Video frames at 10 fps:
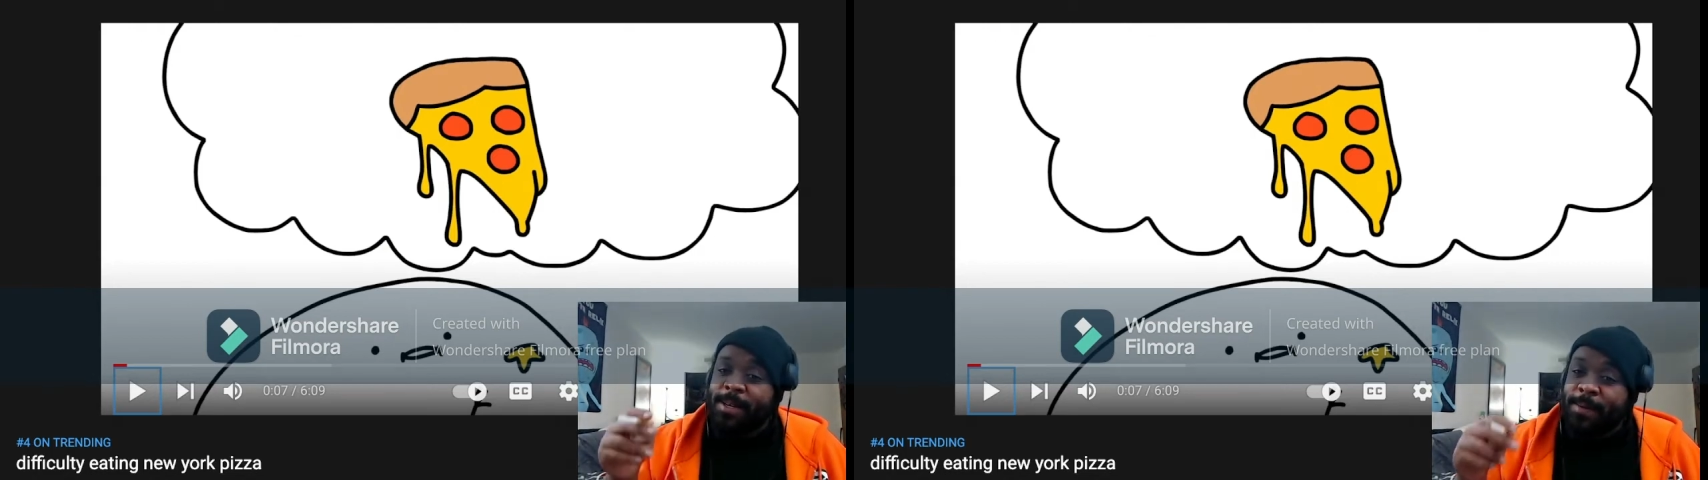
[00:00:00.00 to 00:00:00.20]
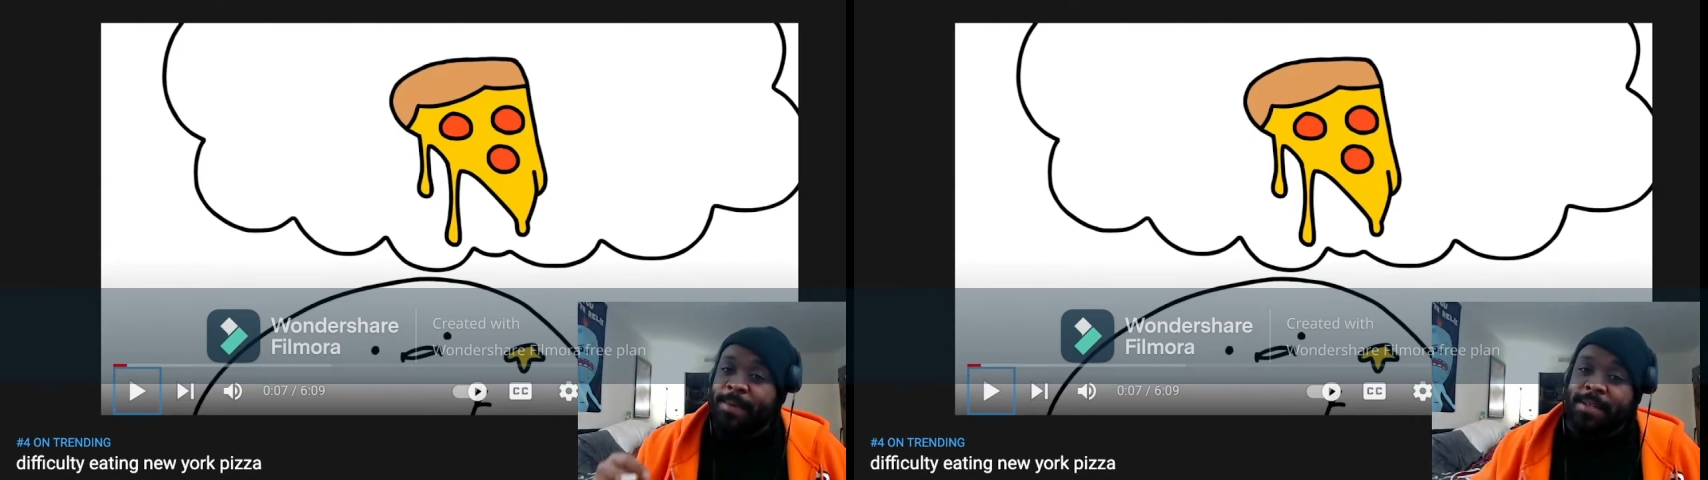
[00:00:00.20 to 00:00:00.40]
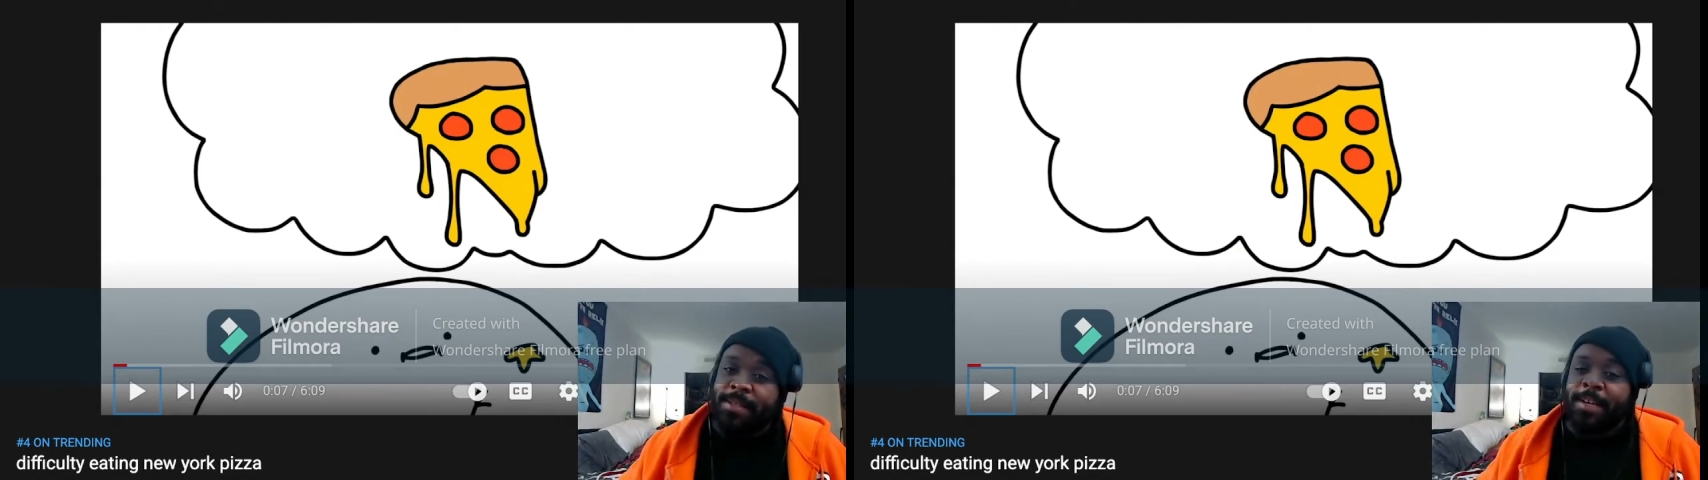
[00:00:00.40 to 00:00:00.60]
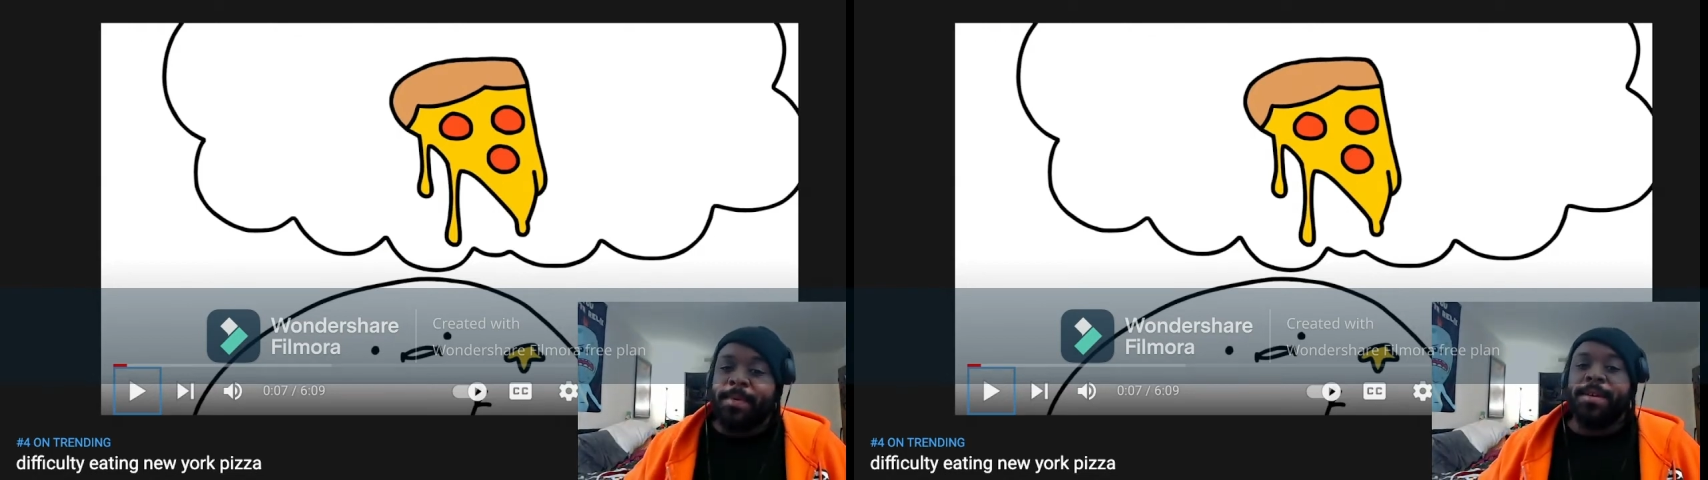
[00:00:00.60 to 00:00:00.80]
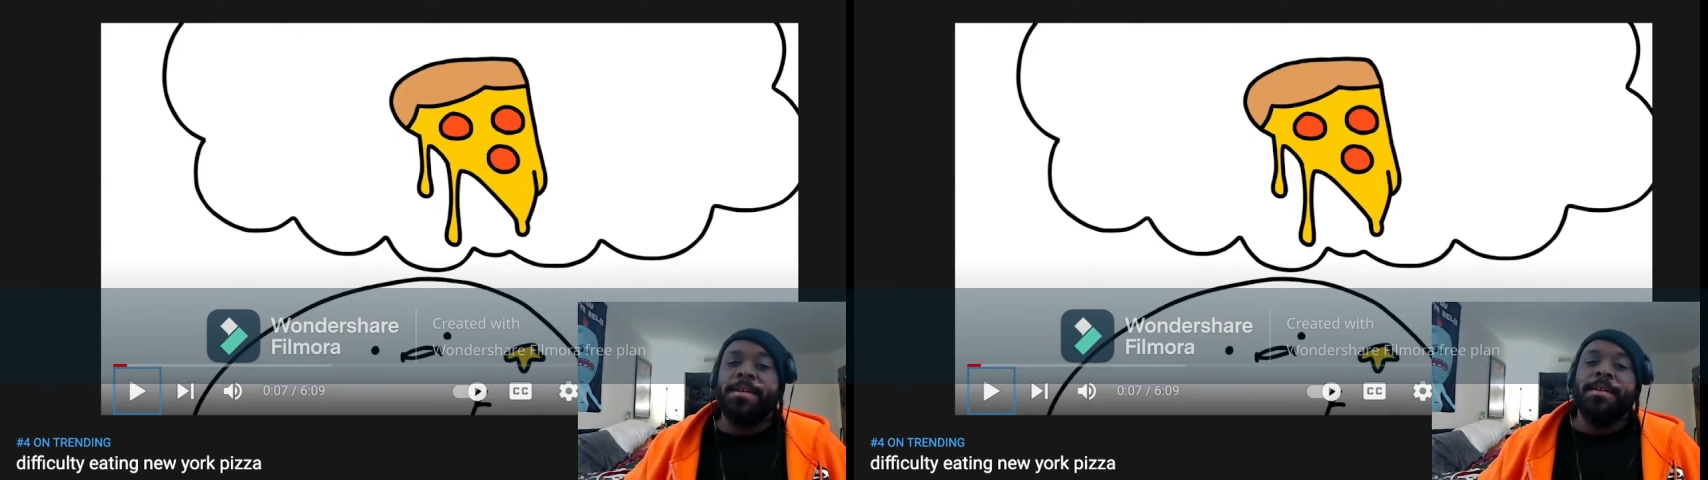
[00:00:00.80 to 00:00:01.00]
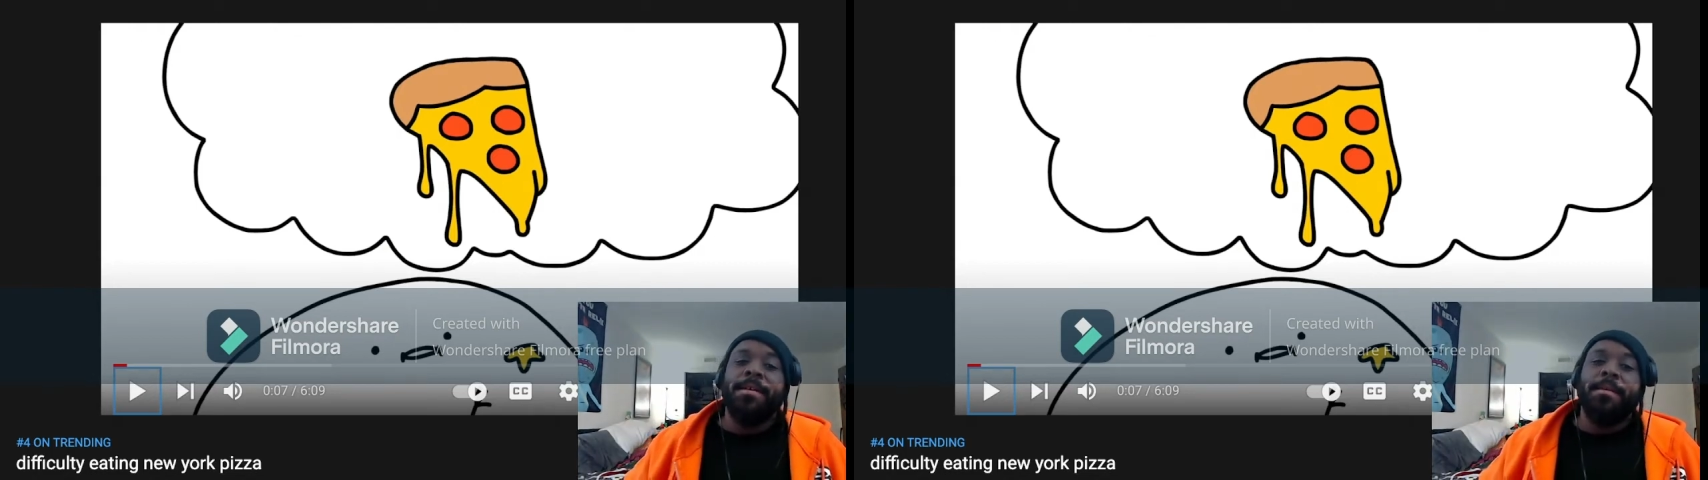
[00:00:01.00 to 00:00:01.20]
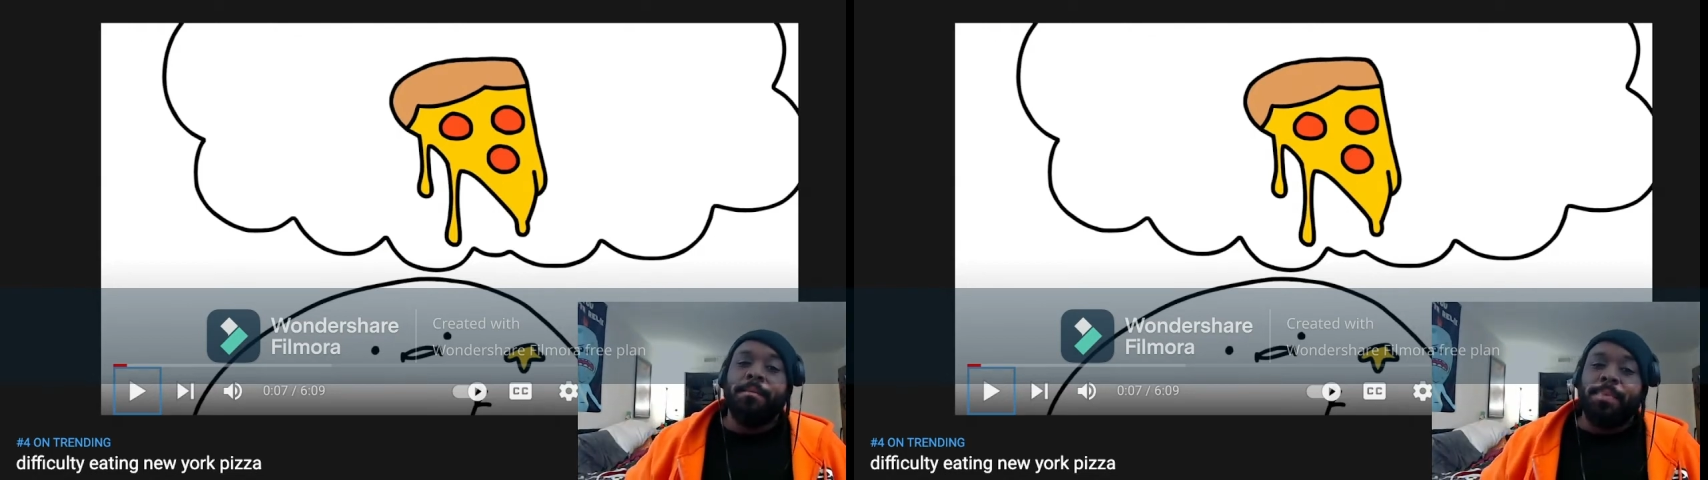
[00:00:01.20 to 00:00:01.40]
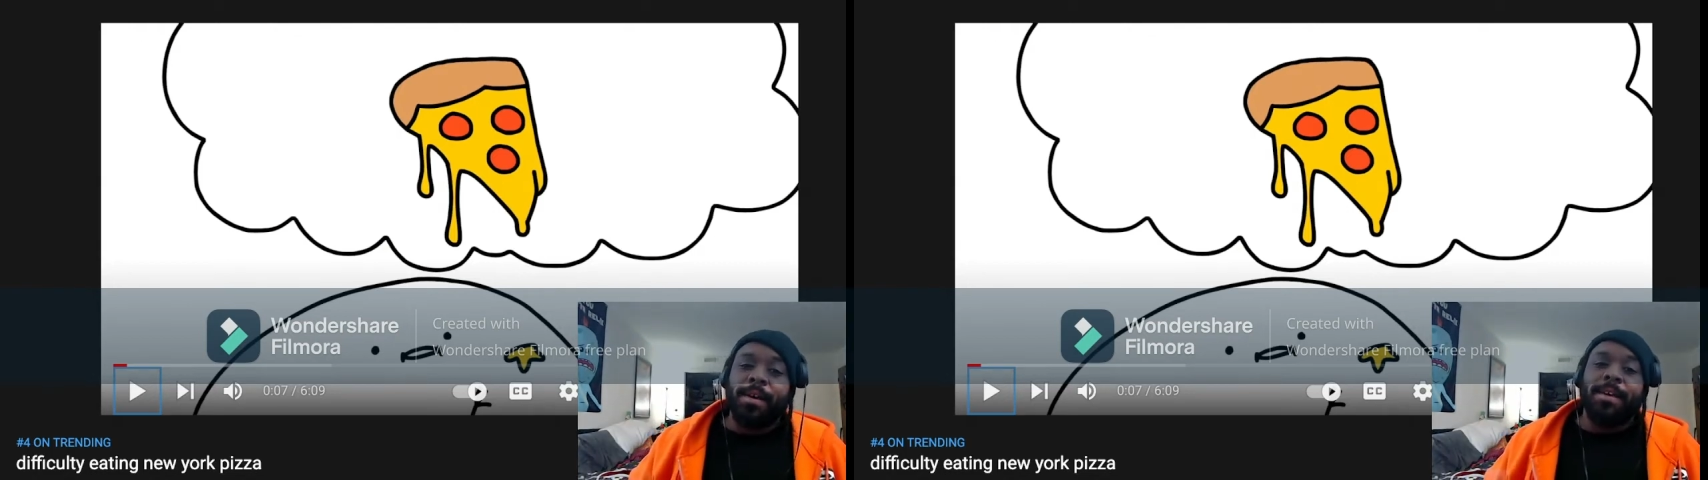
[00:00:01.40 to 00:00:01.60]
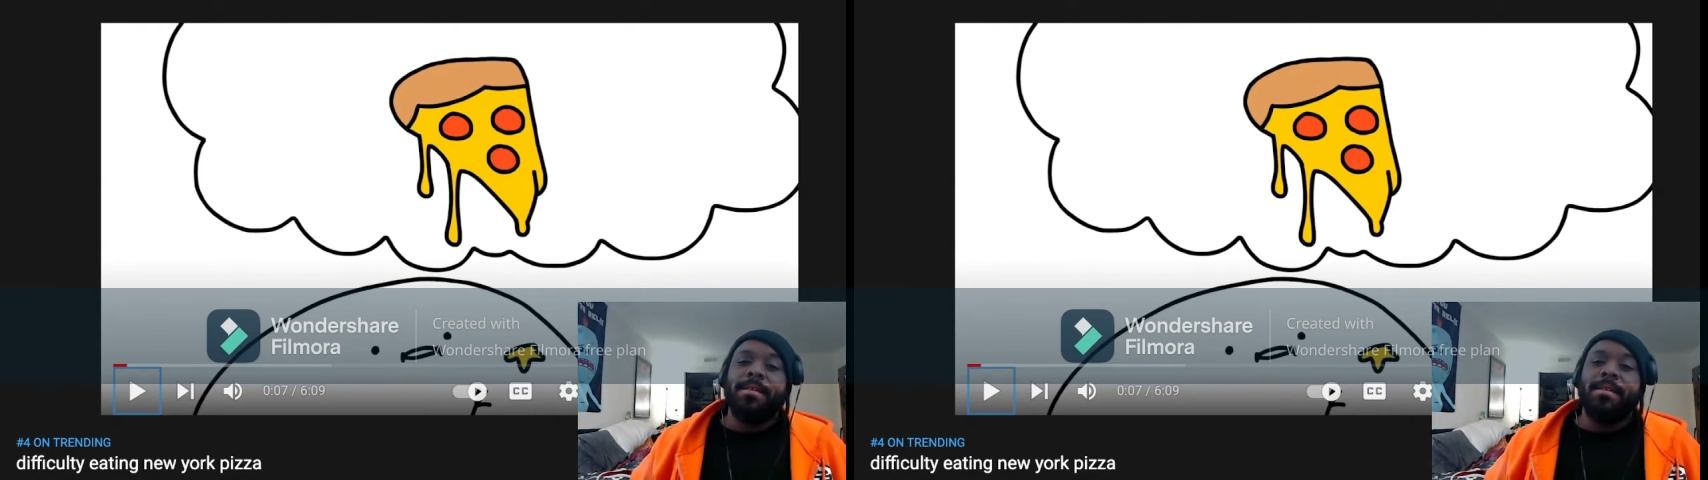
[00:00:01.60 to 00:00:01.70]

with my stomach. But